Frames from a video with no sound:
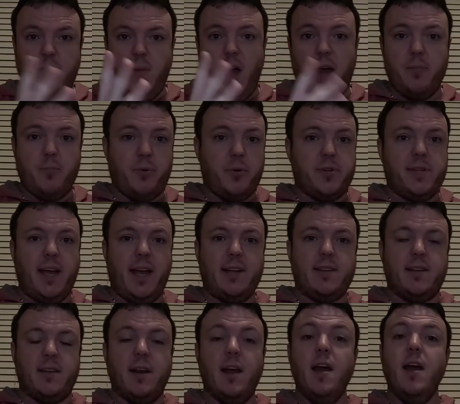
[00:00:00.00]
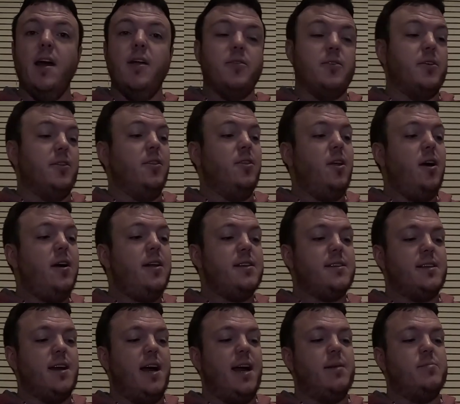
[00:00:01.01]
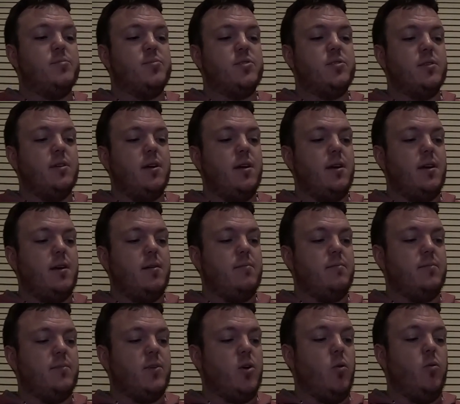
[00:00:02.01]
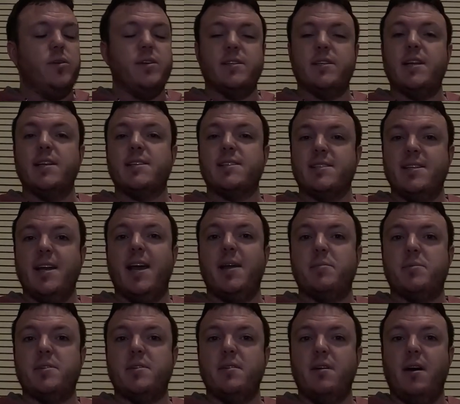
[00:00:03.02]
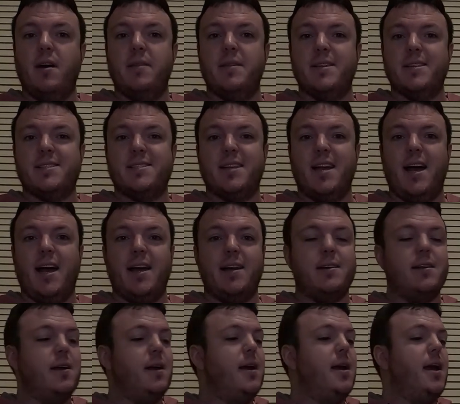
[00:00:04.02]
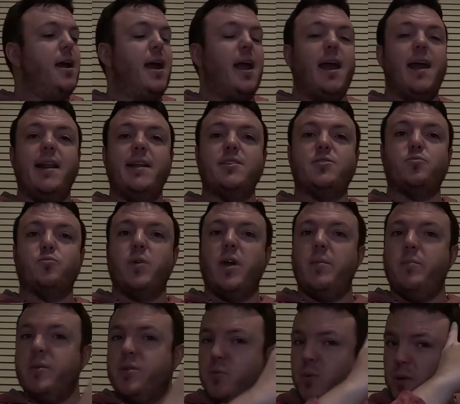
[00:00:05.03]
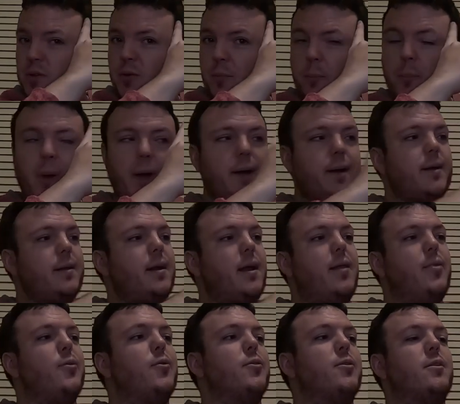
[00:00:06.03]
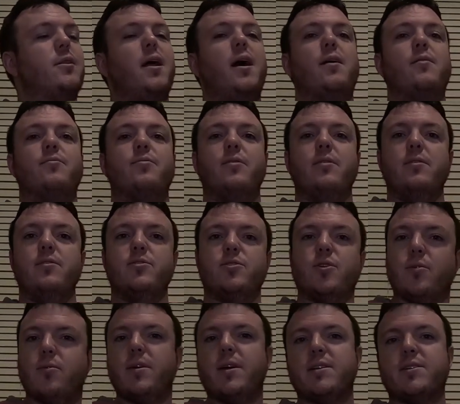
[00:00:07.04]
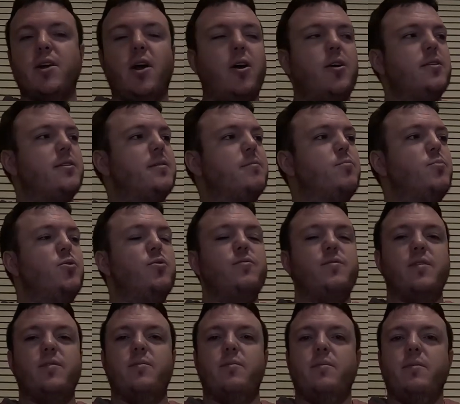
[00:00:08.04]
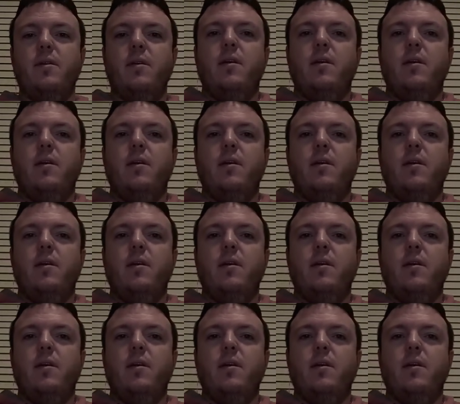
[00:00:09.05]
unprotected. A lot of times goalies get sniped on this side, and it's right between their bucket and their glove. So it's hard to move it